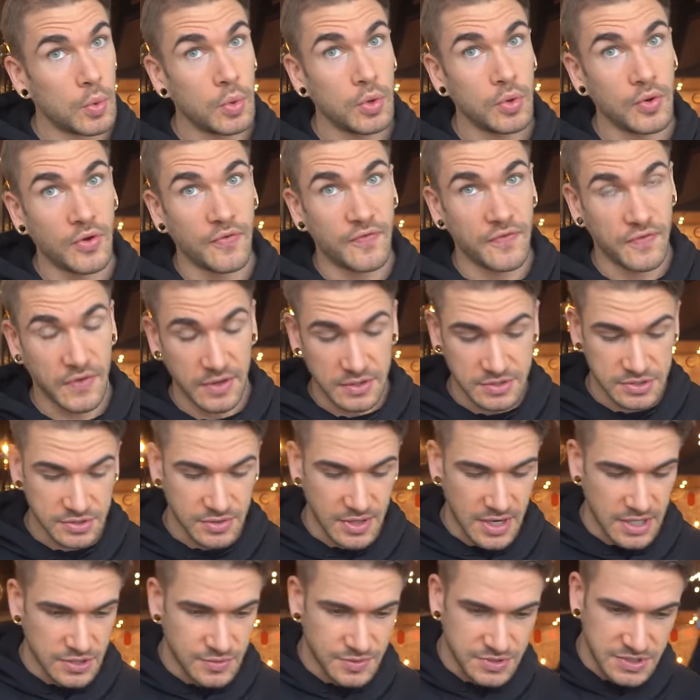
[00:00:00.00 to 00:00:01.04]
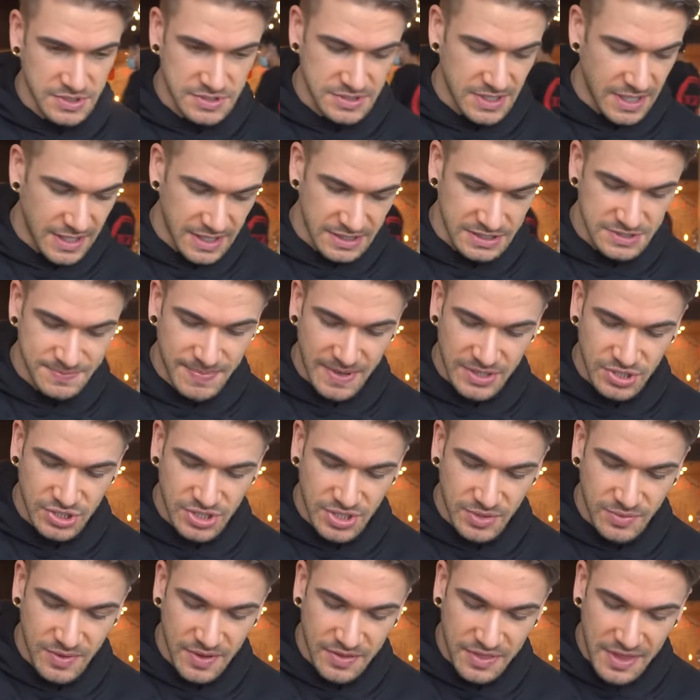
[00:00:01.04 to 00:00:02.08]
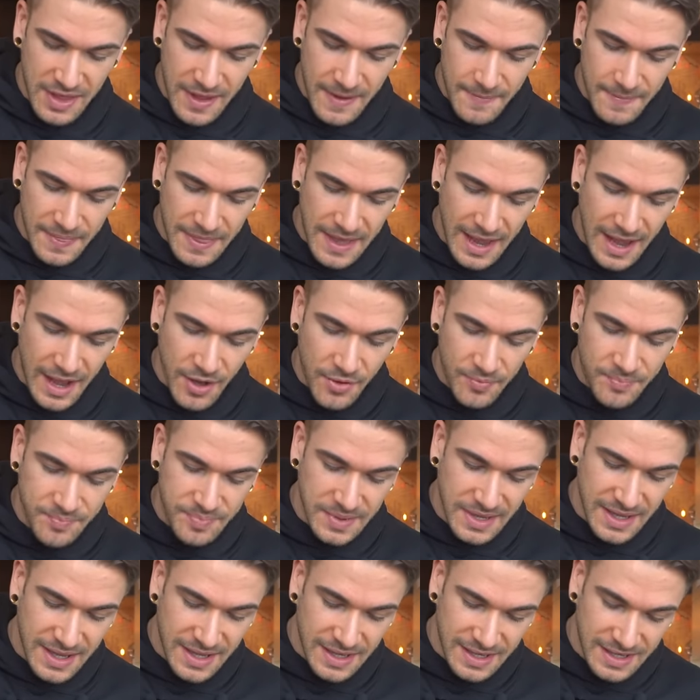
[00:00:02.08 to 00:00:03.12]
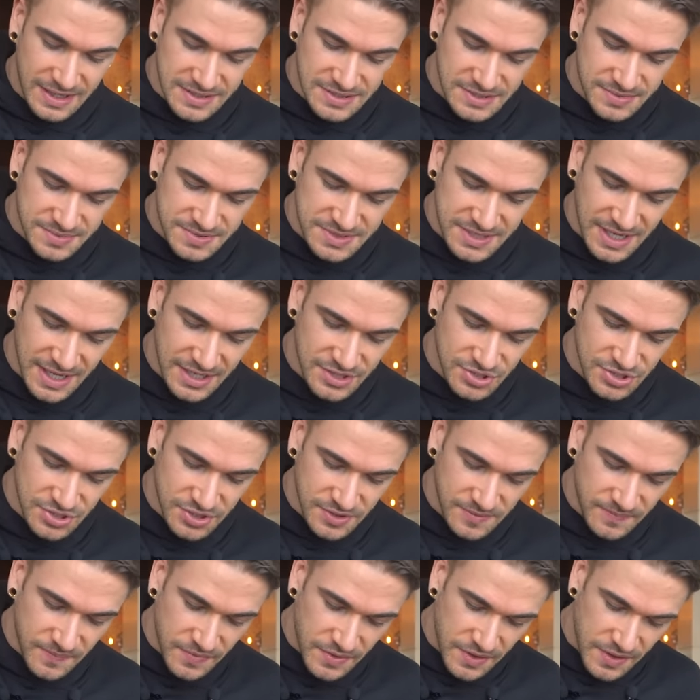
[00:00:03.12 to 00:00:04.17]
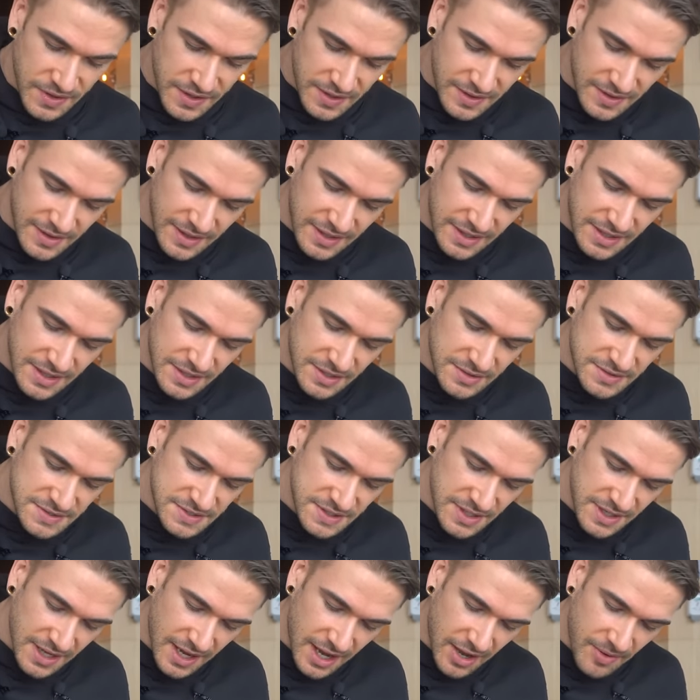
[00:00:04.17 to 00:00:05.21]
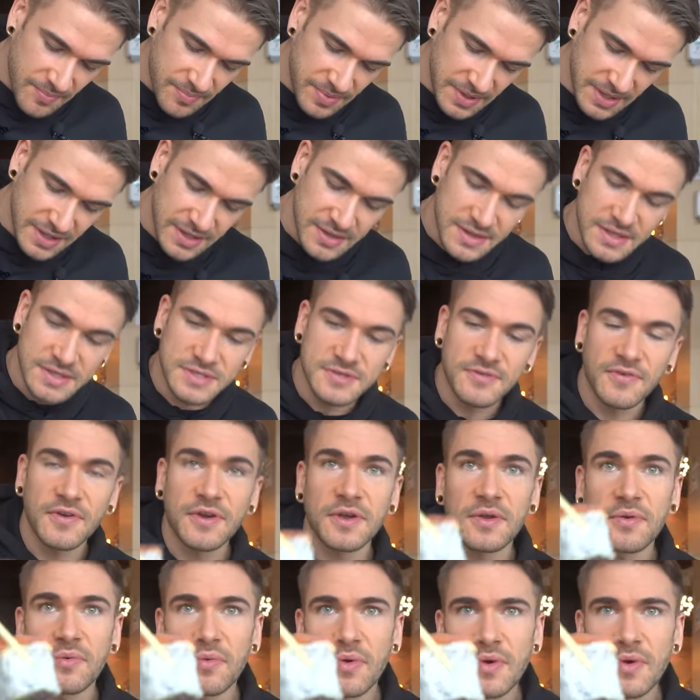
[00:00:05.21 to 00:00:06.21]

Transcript: ooh, fingers crossed, wishes luck, especially with how big and substantial. Like, can you see how big these freaking